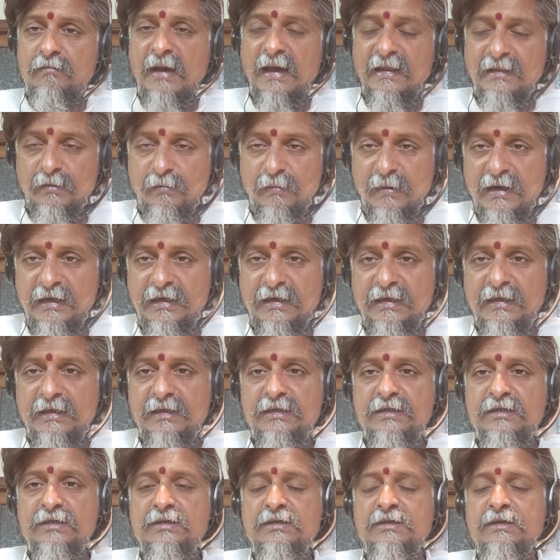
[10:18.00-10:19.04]

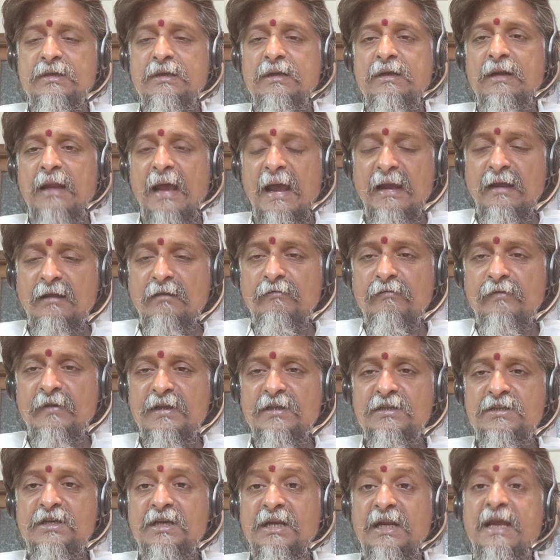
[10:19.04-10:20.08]
mathematics,
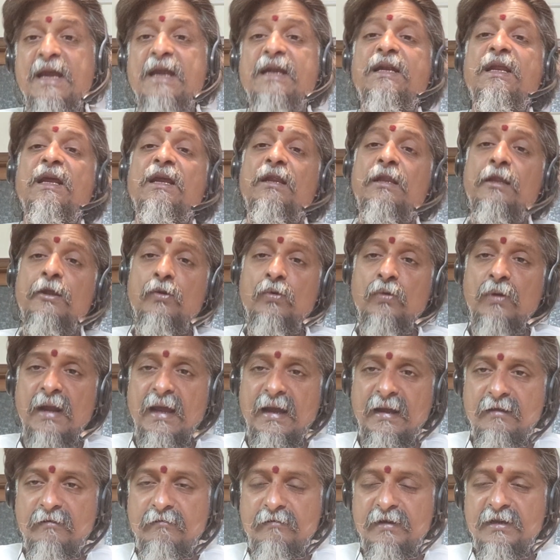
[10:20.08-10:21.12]
language, creating new
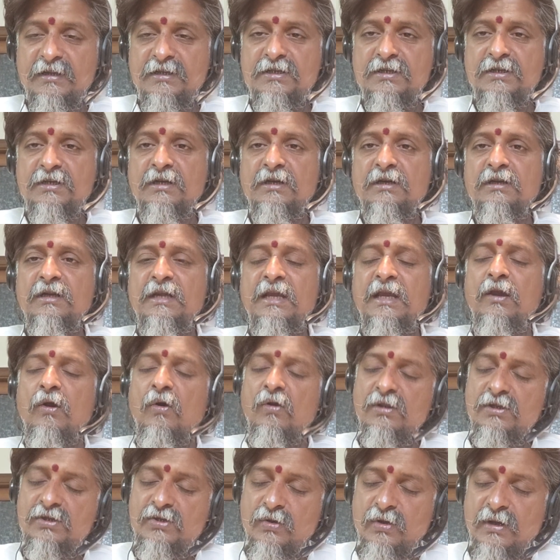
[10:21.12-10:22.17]
language. He
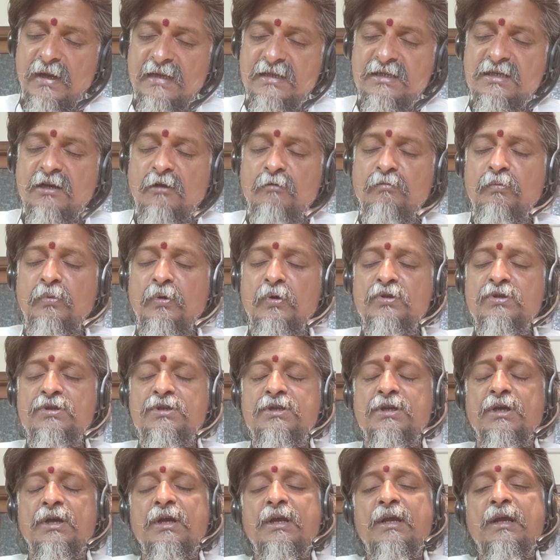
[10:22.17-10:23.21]
also has
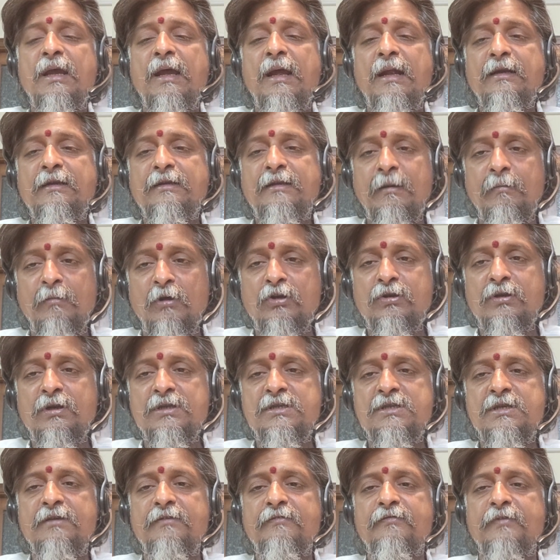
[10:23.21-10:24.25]
composed a
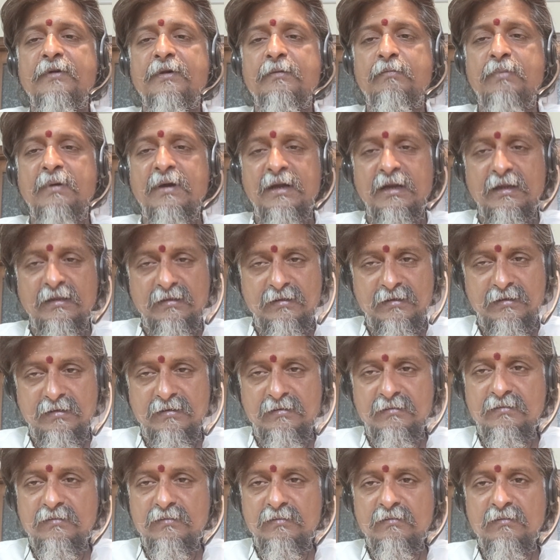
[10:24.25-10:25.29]
democracy for Bharat,
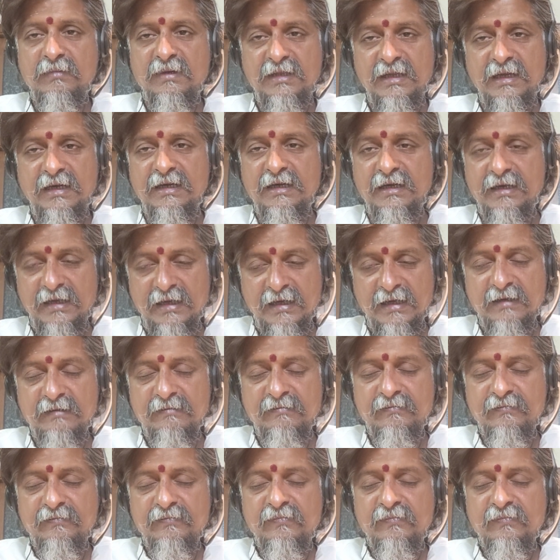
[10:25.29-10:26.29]
Mother India.